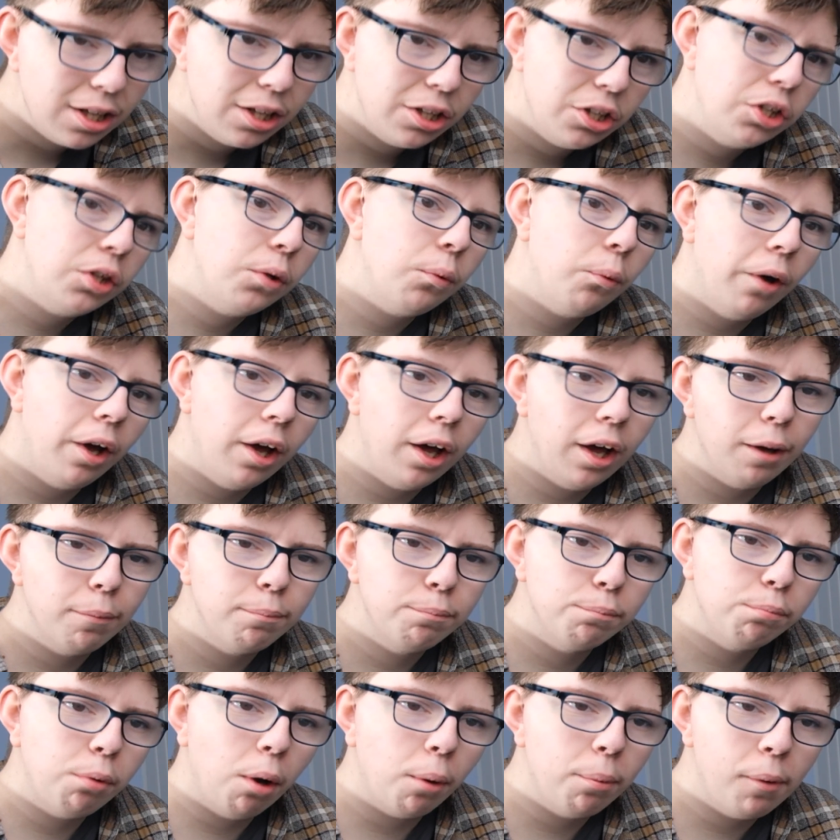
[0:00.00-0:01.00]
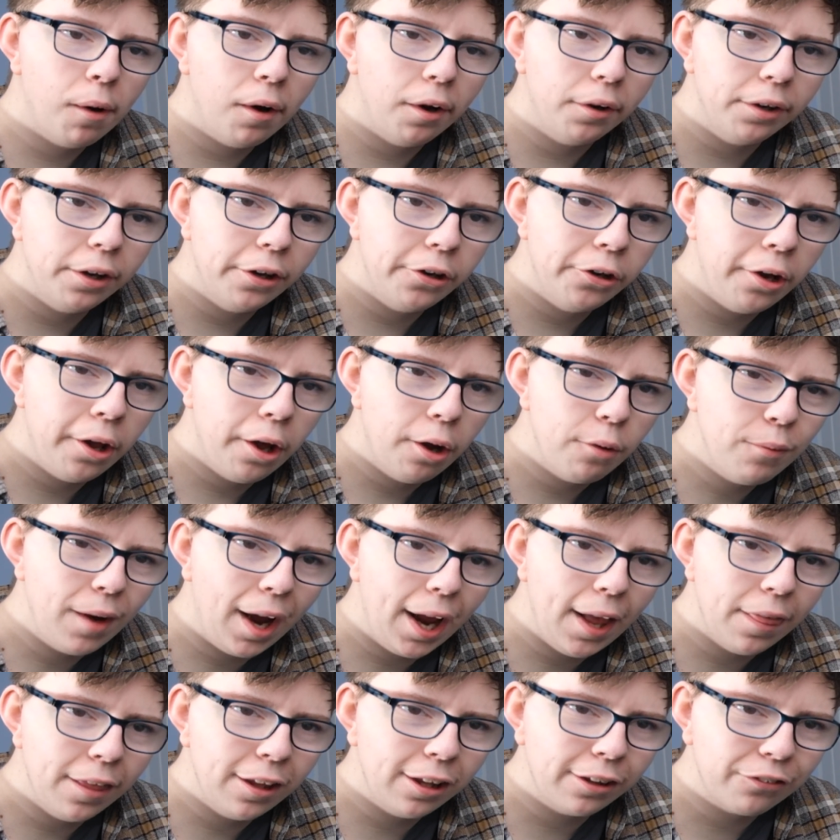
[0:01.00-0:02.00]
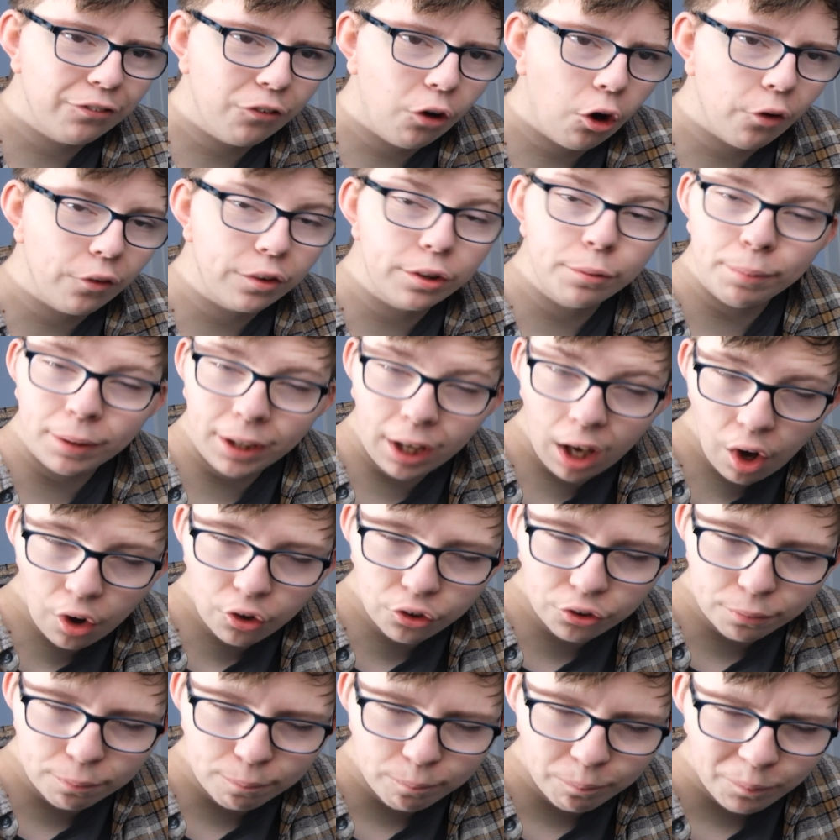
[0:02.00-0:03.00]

to pop on and write this for us, because